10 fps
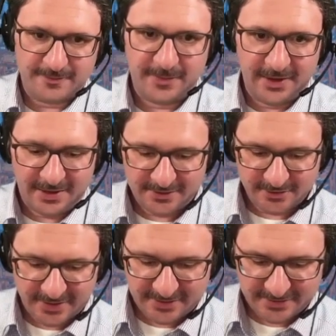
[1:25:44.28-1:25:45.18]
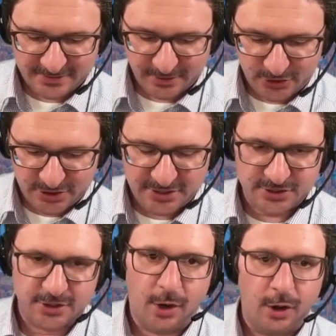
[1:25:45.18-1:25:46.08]
Yeah, so that does not change
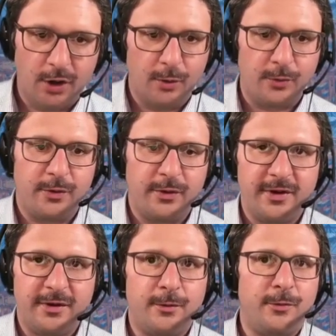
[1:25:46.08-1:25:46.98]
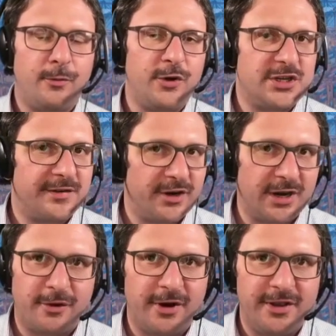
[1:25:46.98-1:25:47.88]
at all, whichever
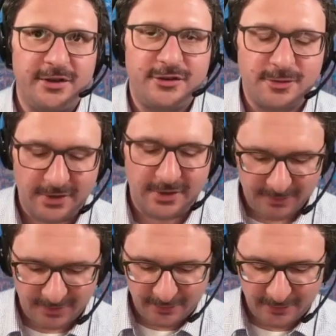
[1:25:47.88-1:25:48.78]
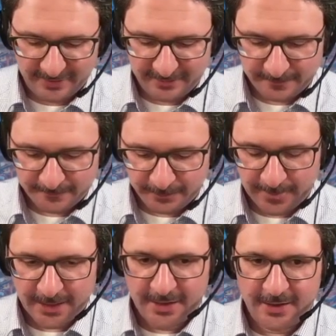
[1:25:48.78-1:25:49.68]
number I use to multiply with.
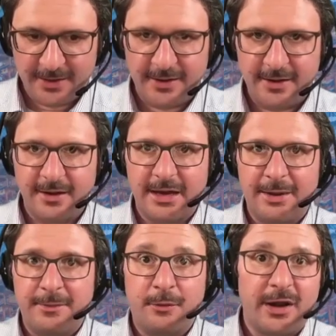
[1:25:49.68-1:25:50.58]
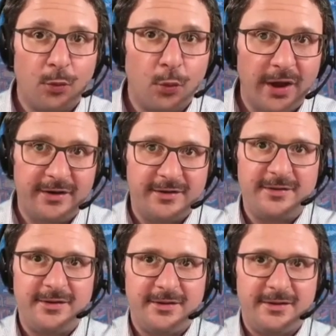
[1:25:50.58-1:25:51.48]
And what I want
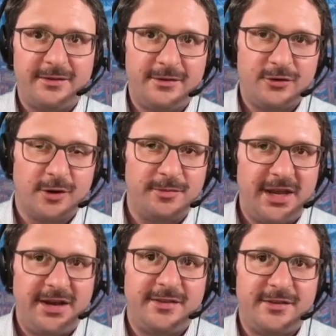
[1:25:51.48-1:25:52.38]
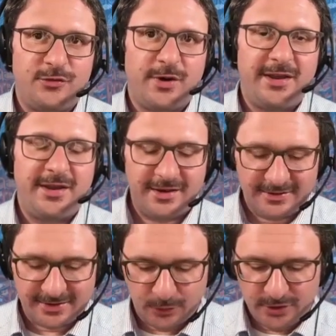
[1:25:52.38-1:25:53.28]
to obtain in this way
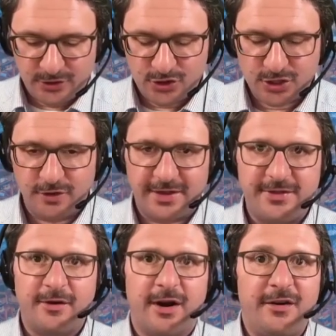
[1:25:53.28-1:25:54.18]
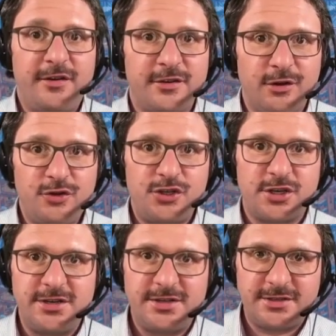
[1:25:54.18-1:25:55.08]
is I want to show that there are
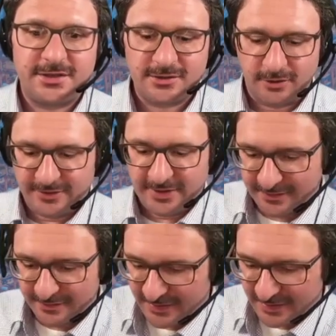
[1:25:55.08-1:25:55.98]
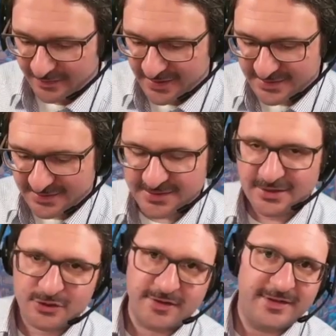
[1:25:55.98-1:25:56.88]
solutions, or that this is a
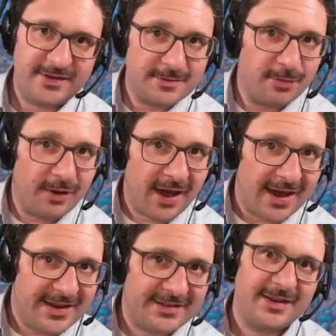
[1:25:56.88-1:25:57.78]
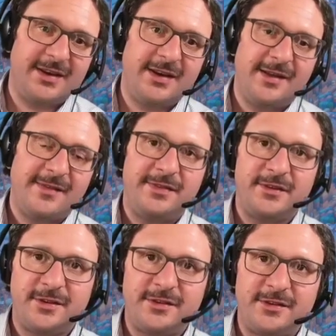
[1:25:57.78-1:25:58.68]
solution. This implies that the
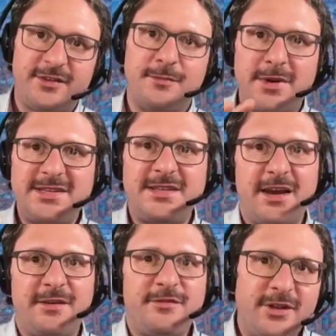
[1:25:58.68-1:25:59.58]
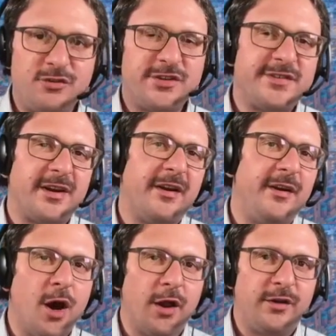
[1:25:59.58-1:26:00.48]
system must have solutions that are
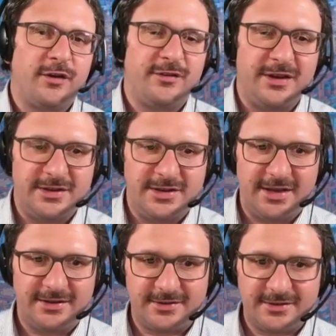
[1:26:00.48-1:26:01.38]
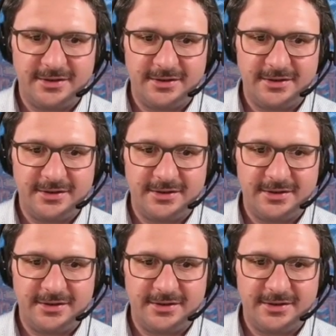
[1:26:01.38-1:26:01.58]
not contained in S.